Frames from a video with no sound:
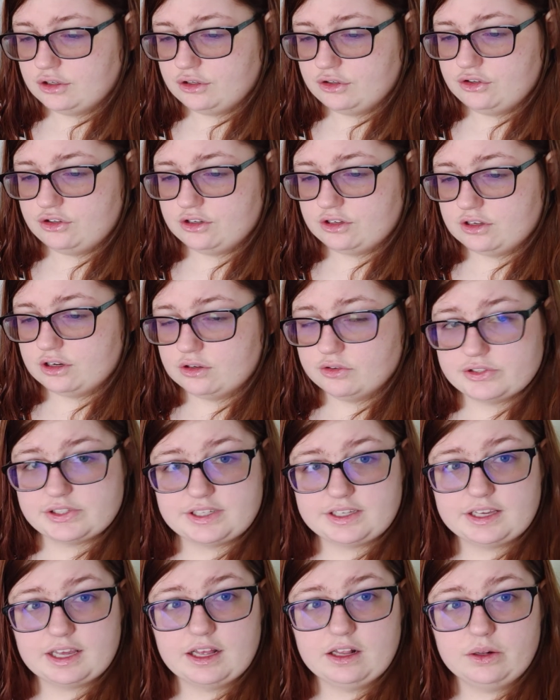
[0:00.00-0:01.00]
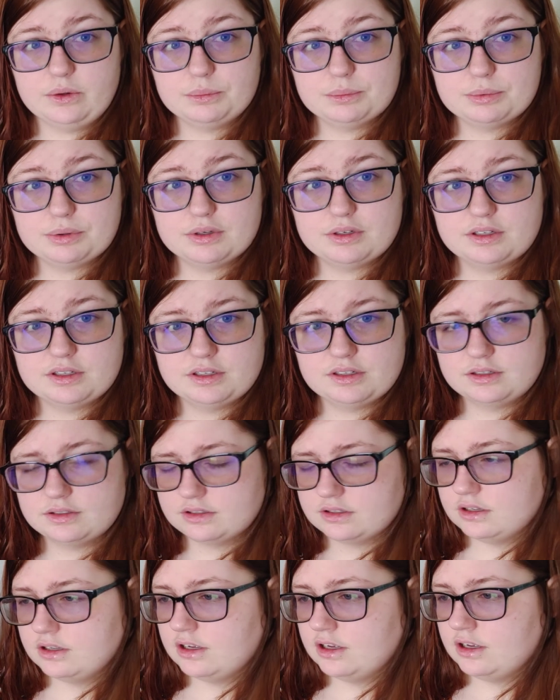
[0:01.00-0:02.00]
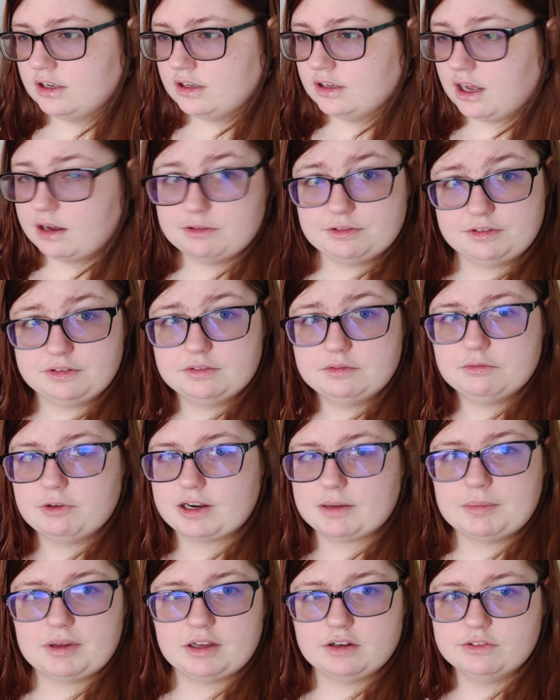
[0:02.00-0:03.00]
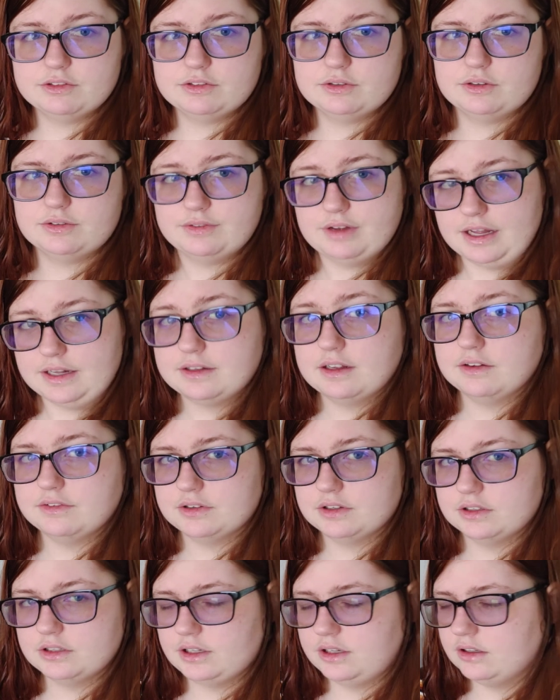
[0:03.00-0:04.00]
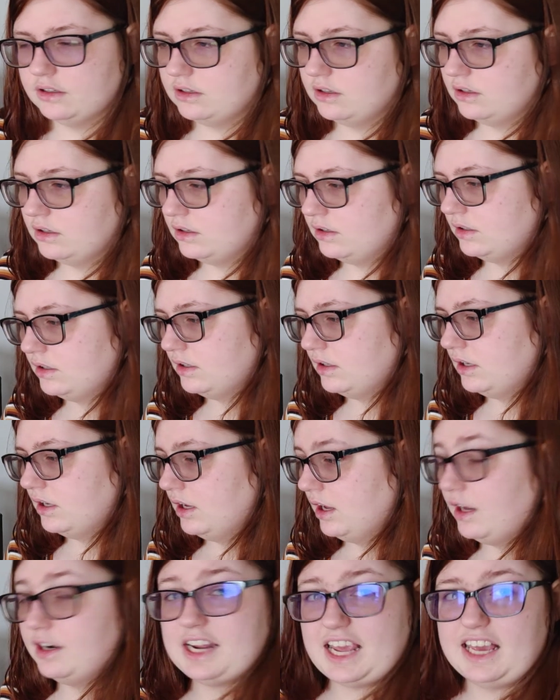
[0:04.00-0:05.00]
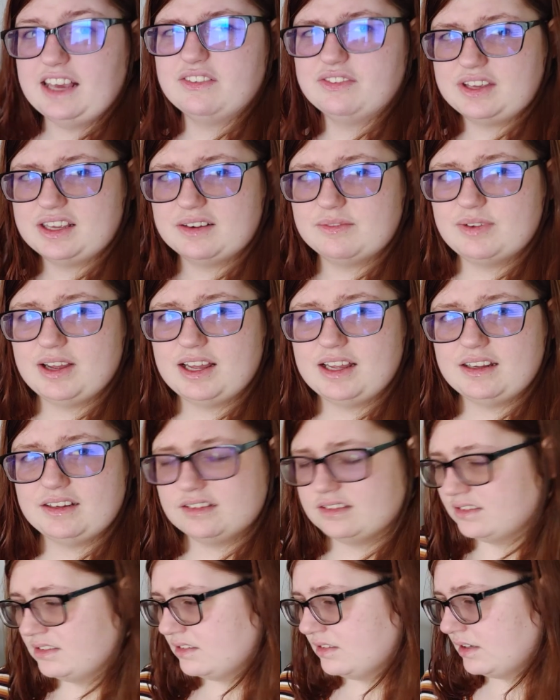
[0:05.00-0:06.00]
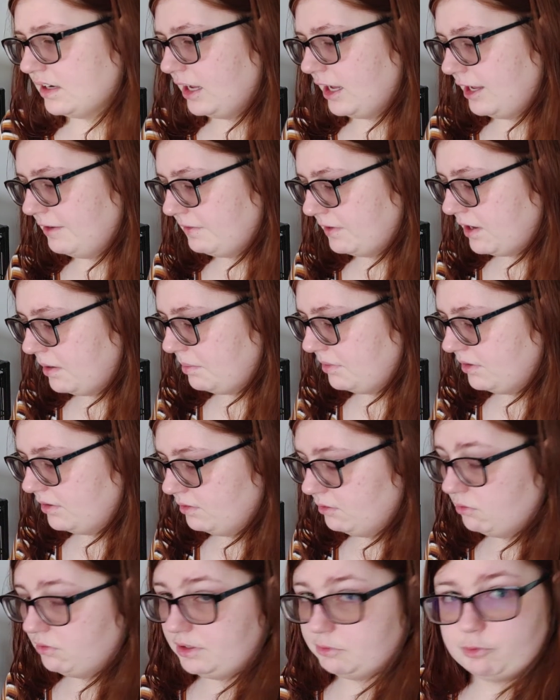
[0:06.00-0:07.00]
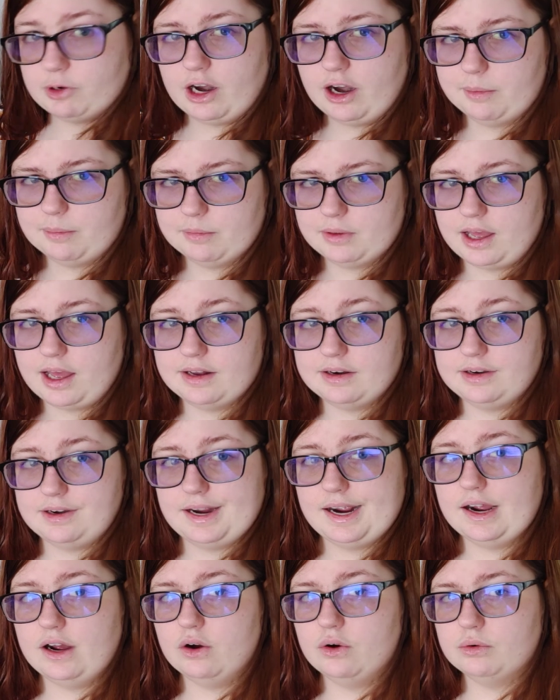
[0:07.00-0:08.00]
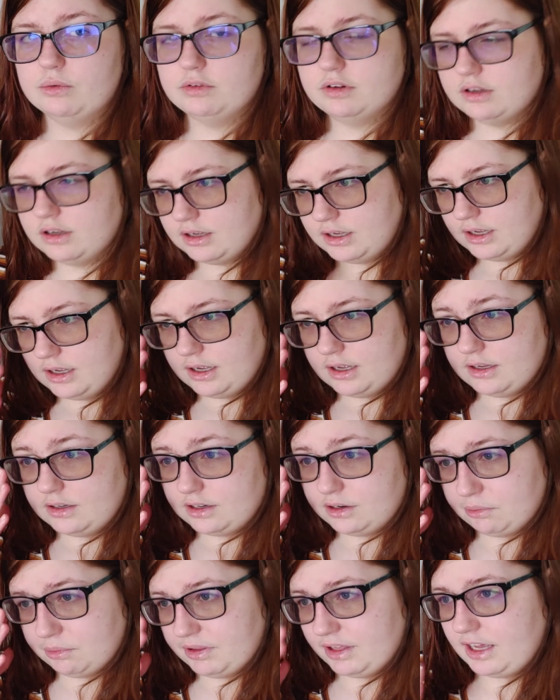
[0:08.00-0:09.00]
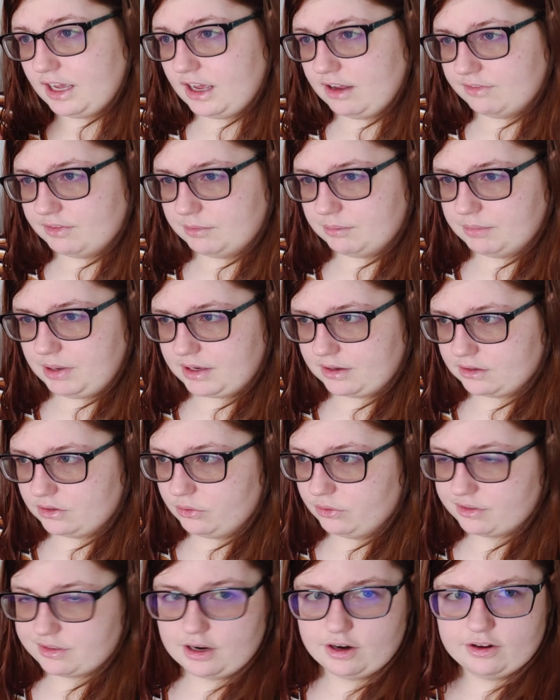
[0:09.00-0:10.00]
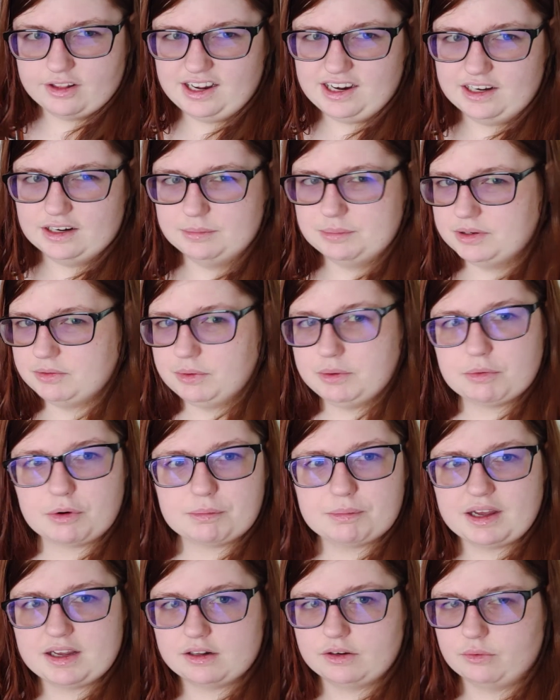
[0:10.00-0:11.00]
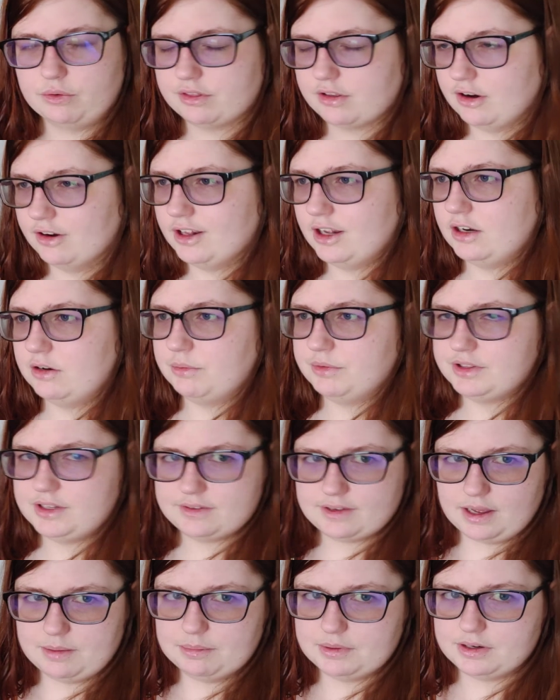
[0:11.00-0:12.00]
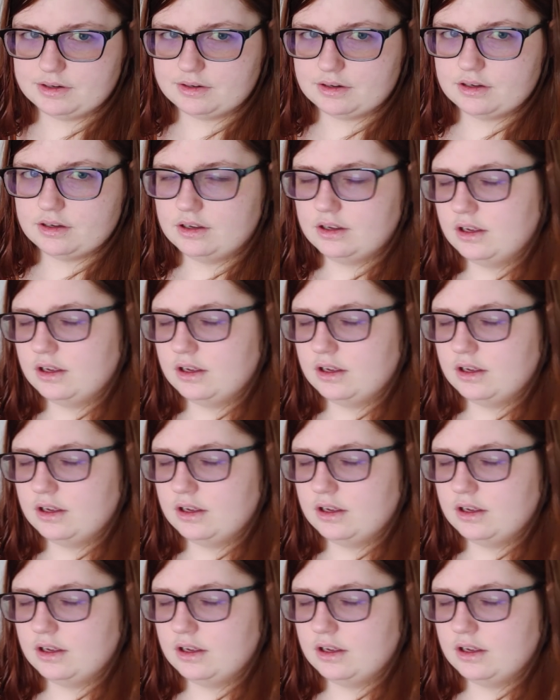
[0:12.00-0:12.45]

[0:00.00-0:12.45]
you should go seek help. I would recommend going to a vet definitely, an avian vet I have a couple of where I'm at now. Didn't really have them back in North Carolina, but we weren't back in North Carolina when this happened.